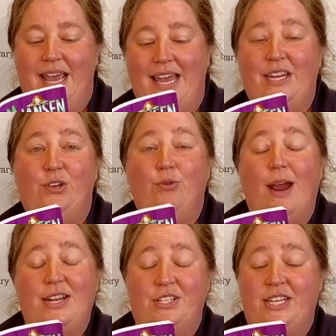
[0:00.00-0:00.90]
It had
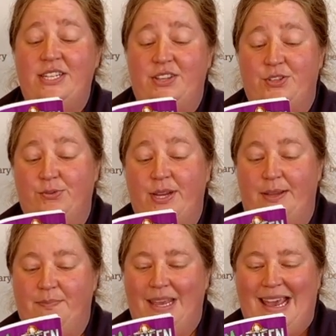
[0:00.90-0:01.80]
crashed into the tree.
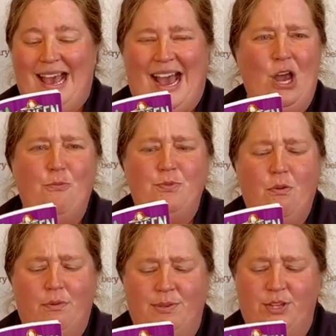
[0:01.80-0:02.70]
I hope no
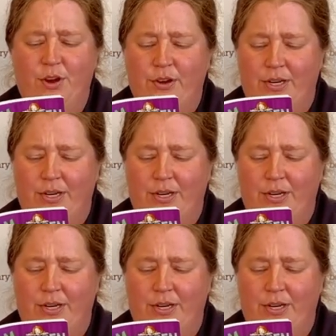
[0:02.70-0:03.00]
one was hurt,